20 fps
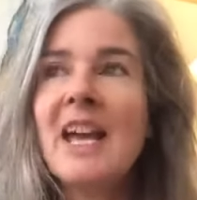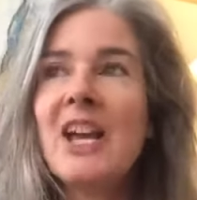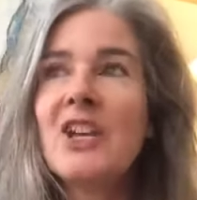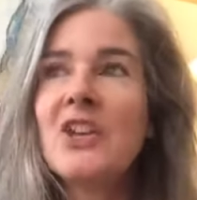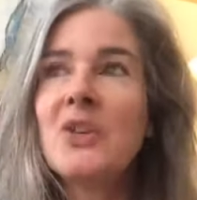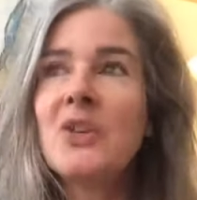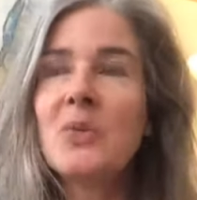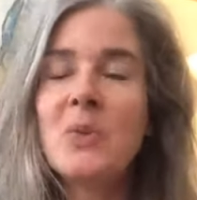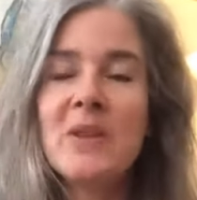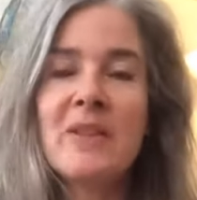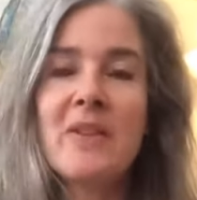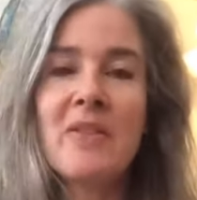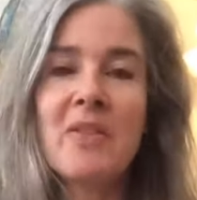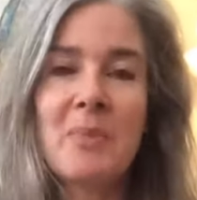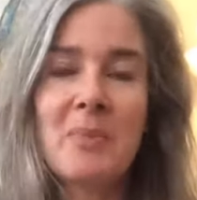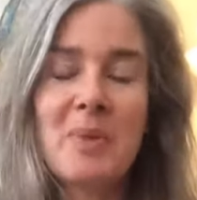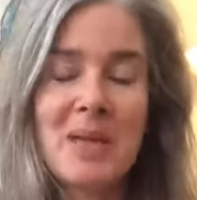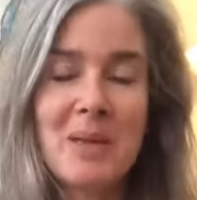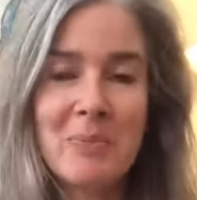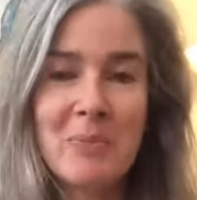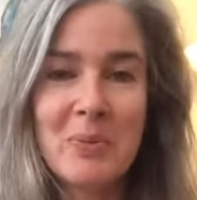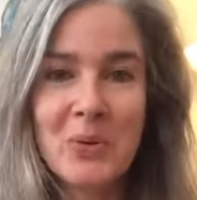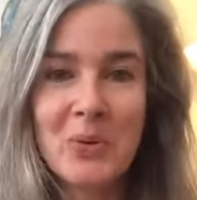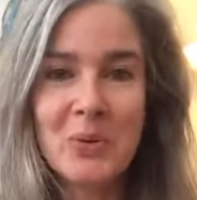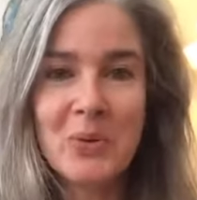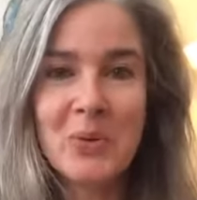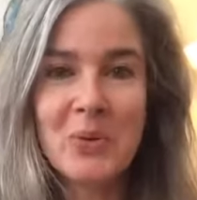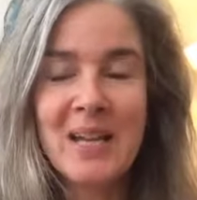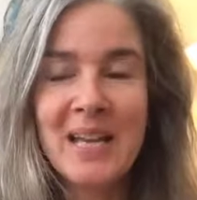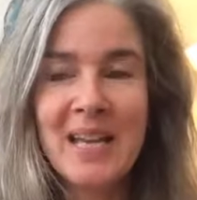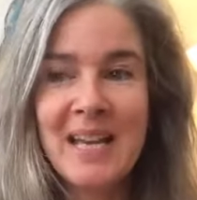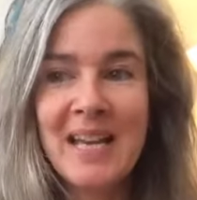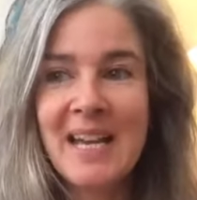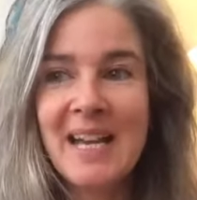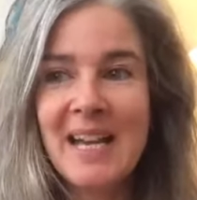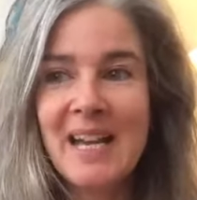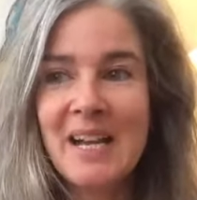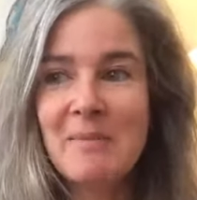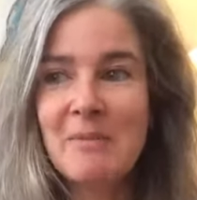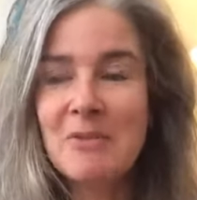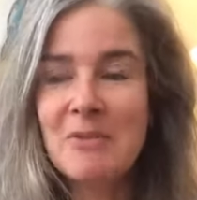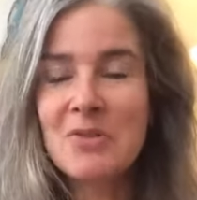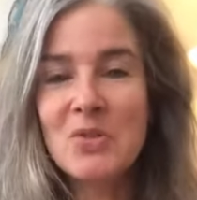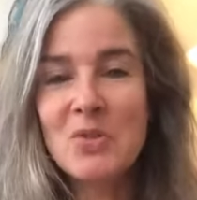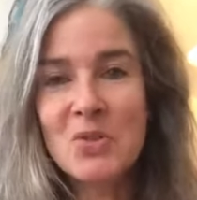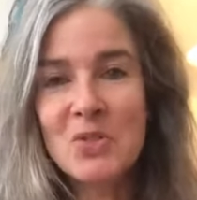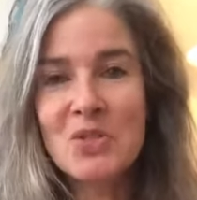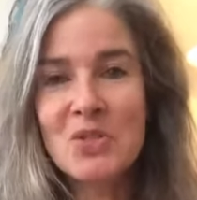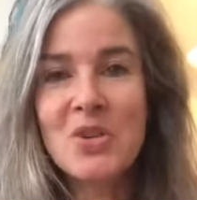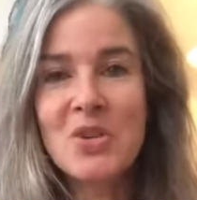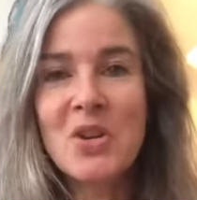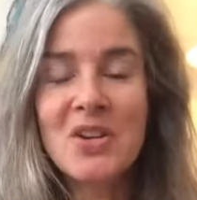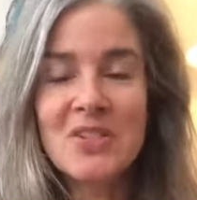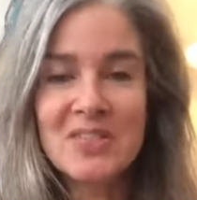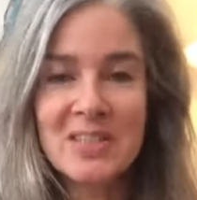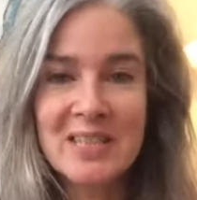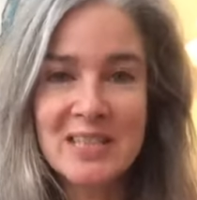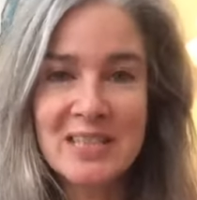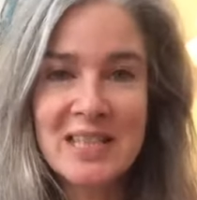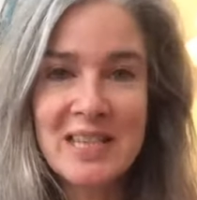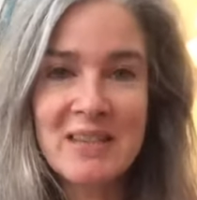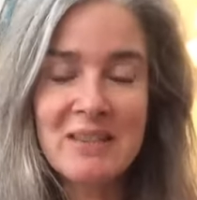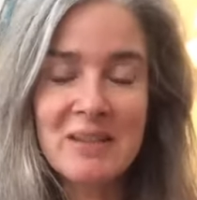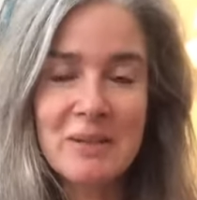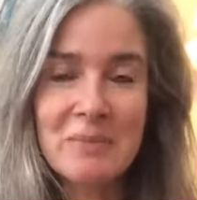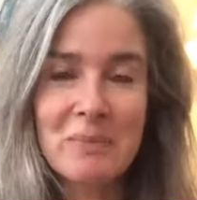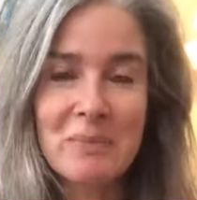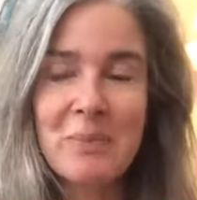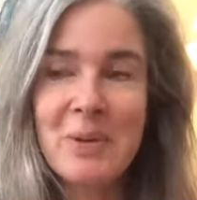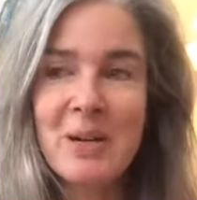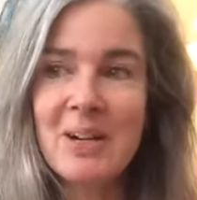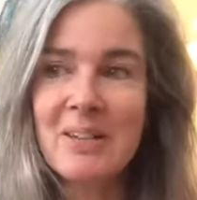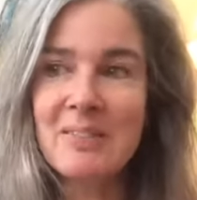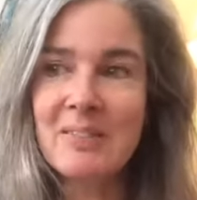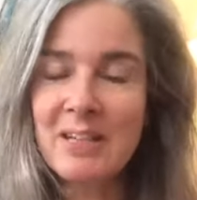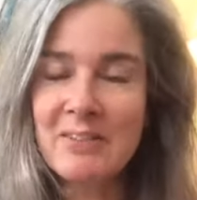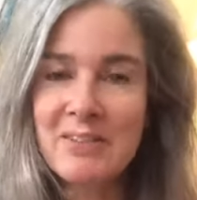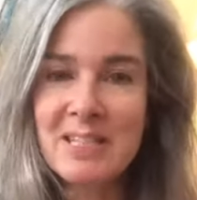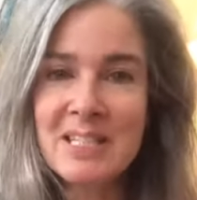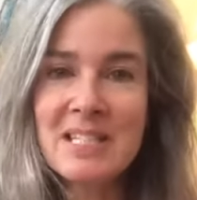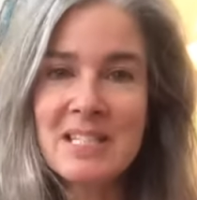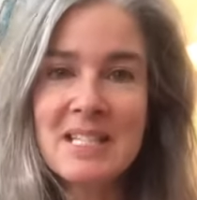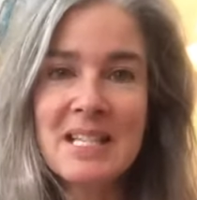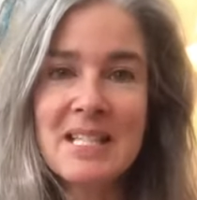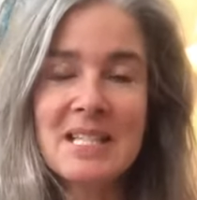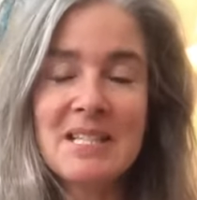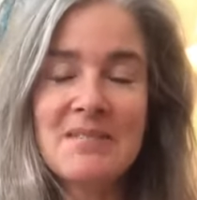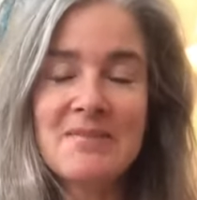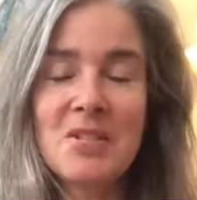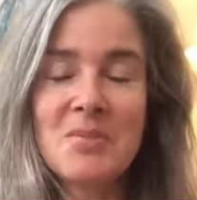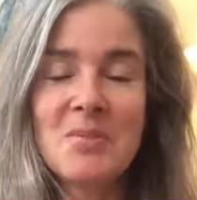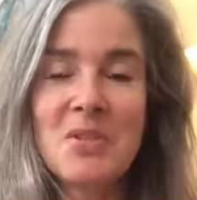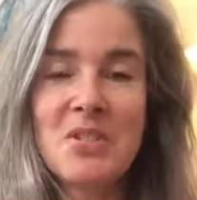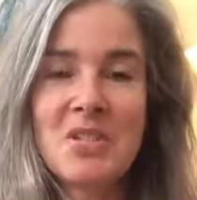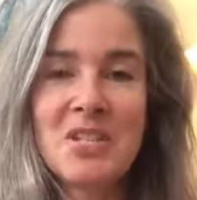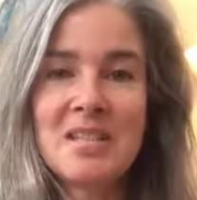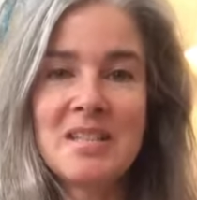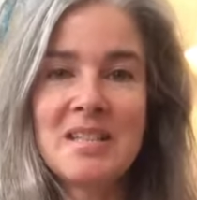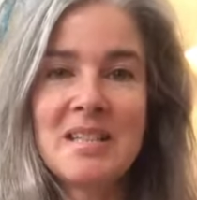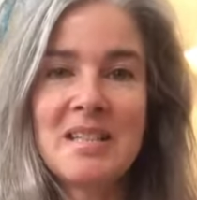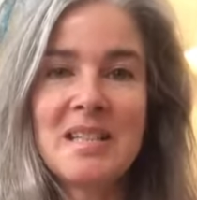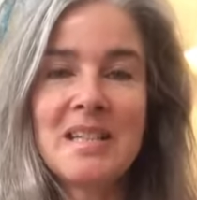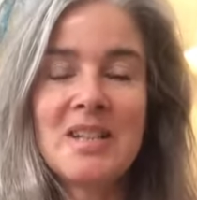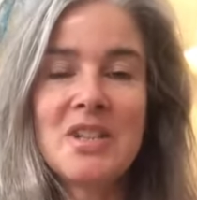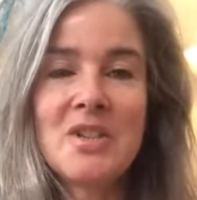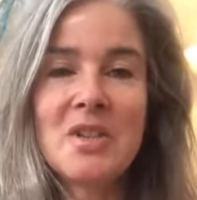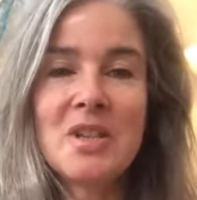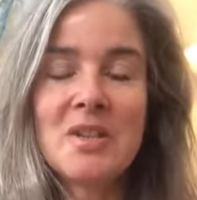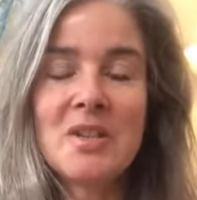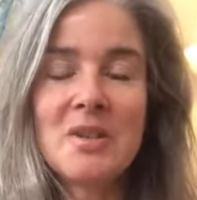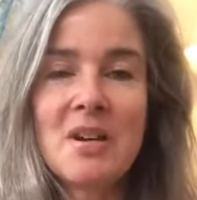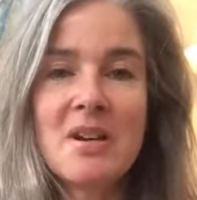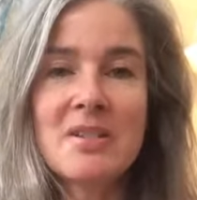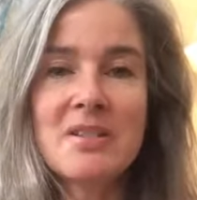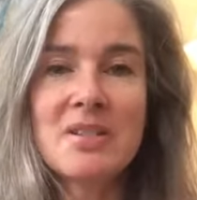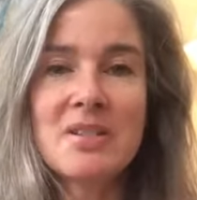You're with other people. Of course, you can't see them, but there is a sense of community, and you can ask